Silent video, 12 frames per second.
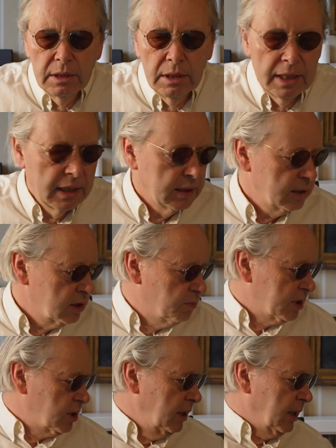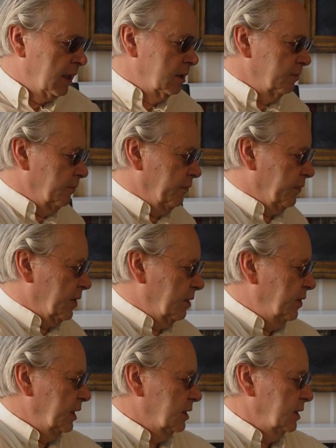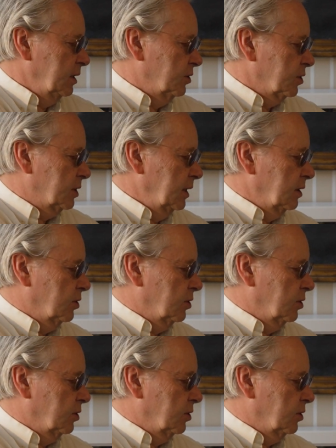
And especially I think it's interesting